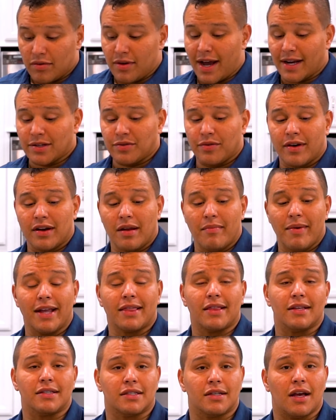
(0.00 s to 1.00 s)
next we're gonna make
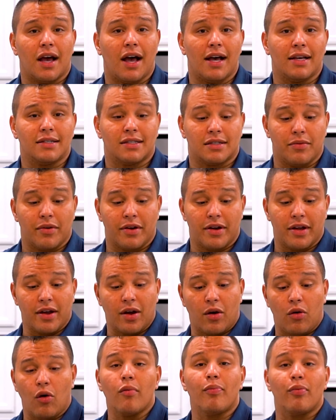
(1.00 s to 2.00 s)
the sauce that we're gonna
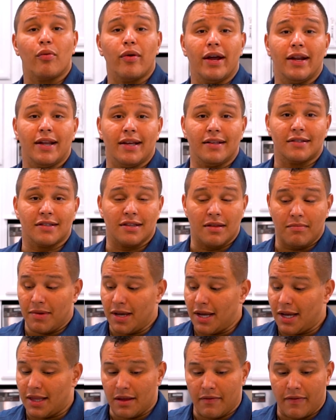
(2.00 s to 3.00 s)
incorporate into the
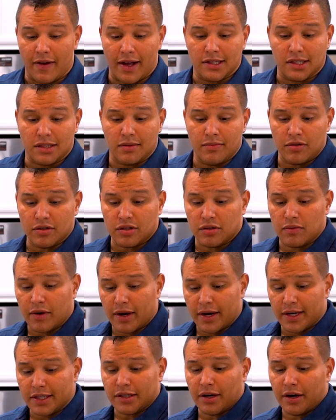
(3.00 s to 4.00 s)
meat and the vegetables. So we're
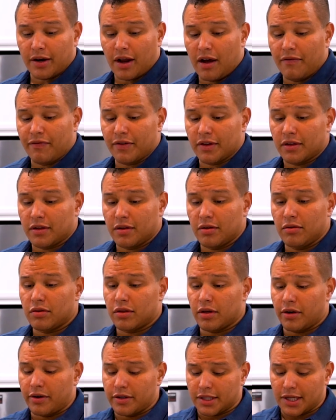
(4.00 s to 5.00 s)
gonna start off with
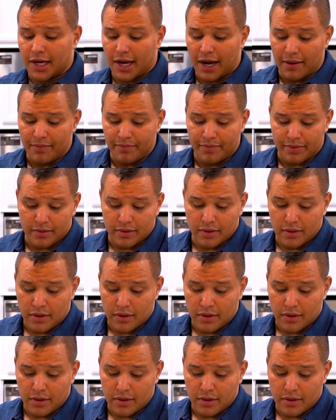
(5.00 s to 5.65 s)
2/3 cup